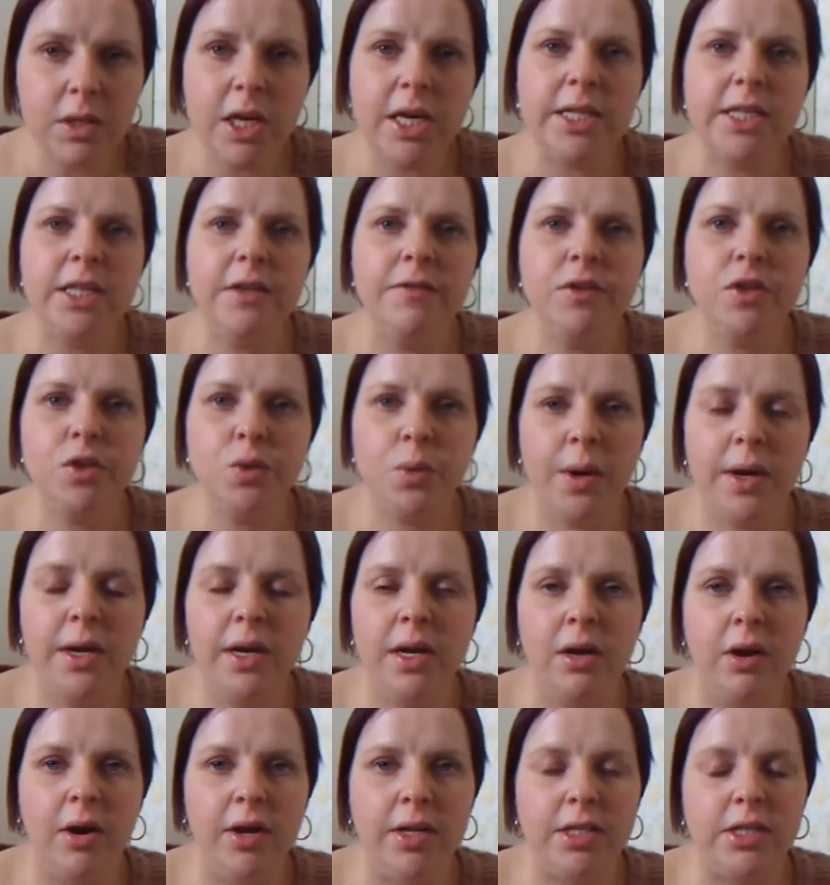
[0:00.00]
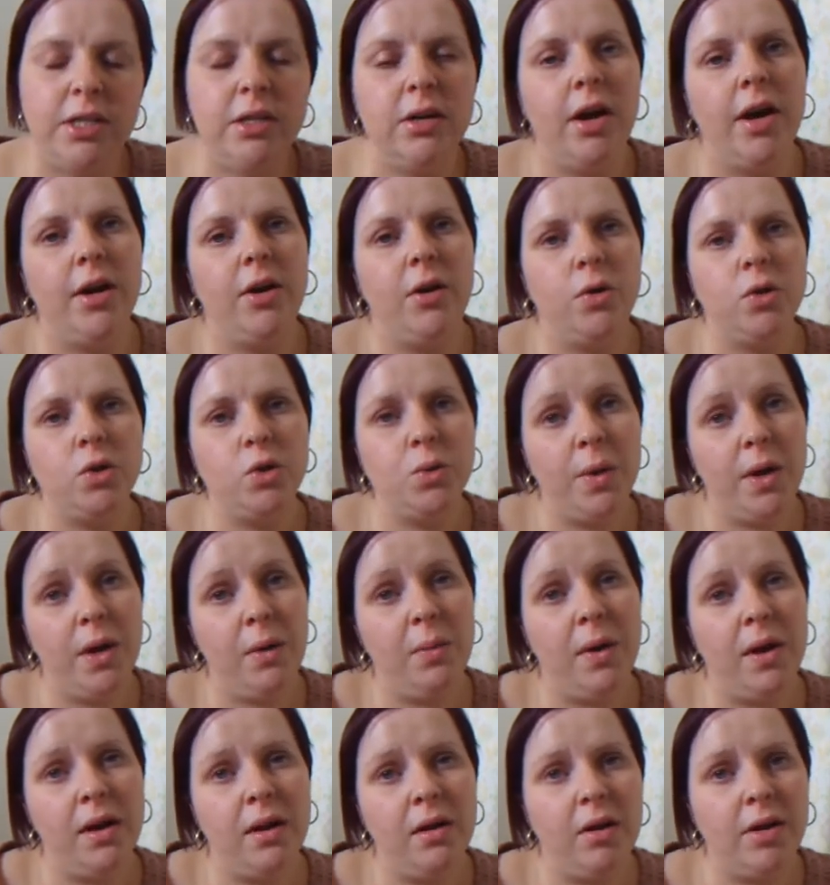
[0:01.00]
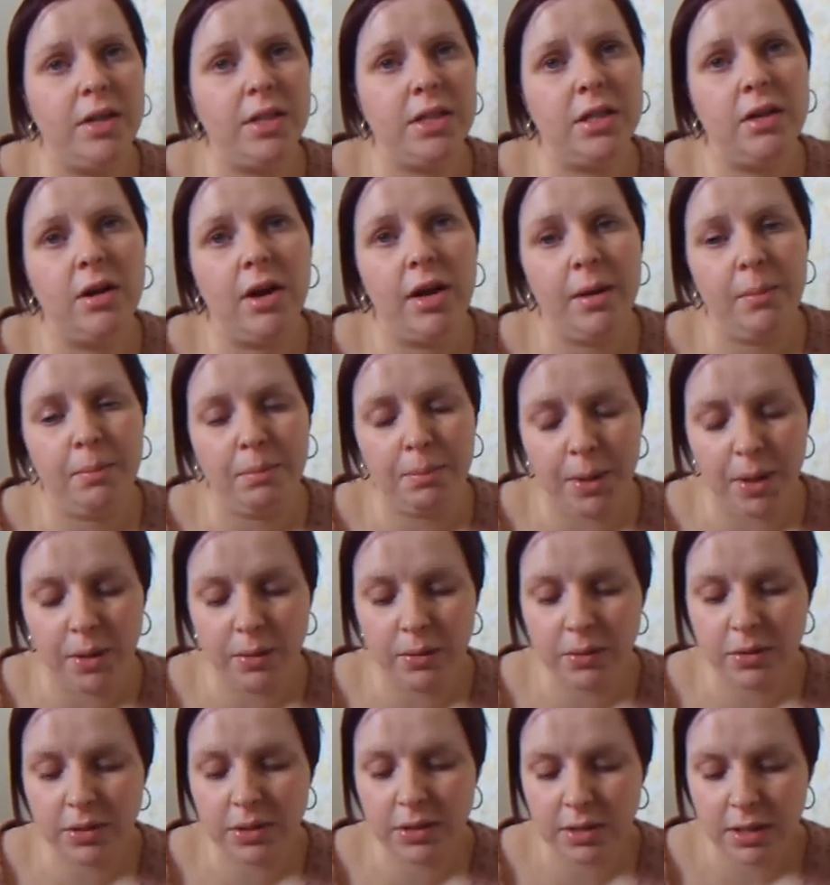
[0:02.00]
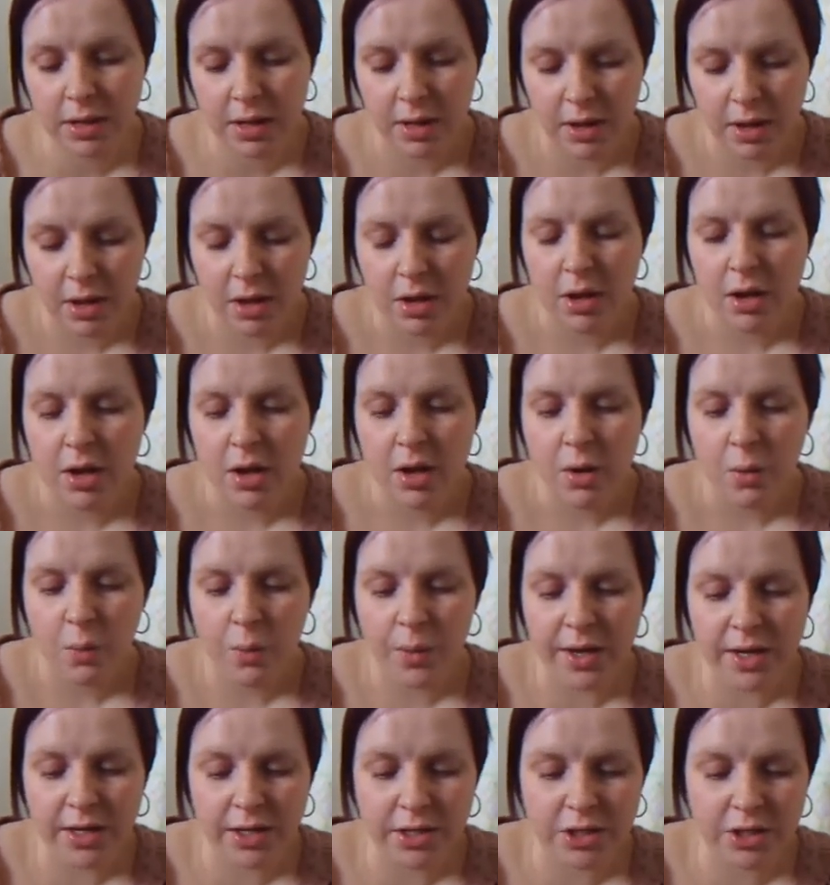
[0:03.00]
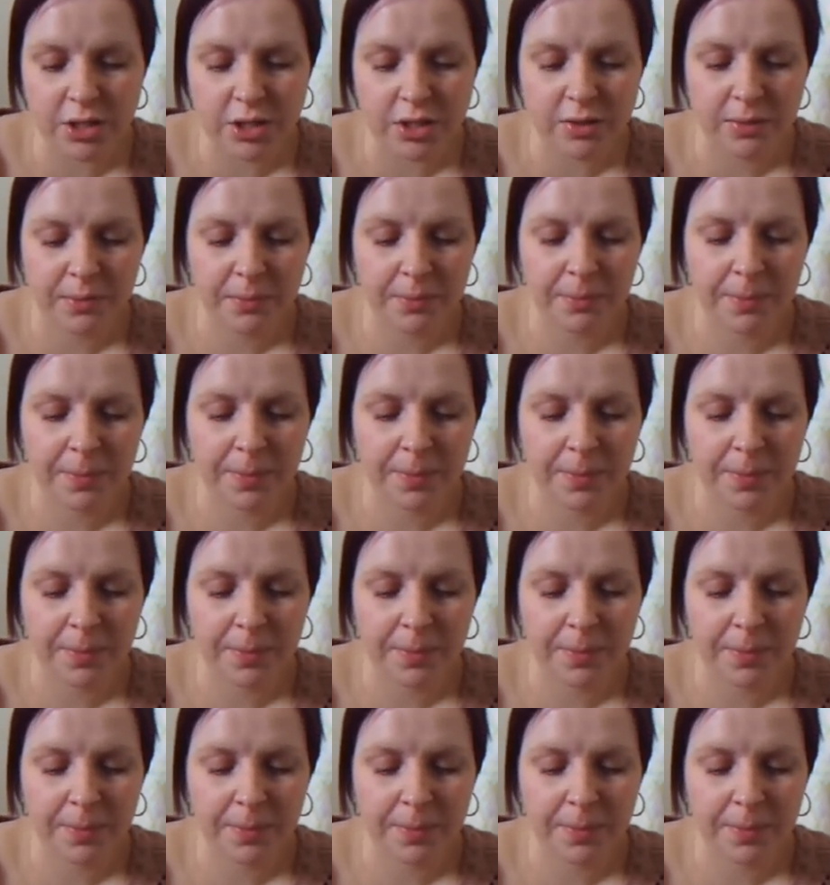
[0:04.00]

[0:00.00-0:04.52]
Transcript: it's either $20.99 or $21.99 in Boots, which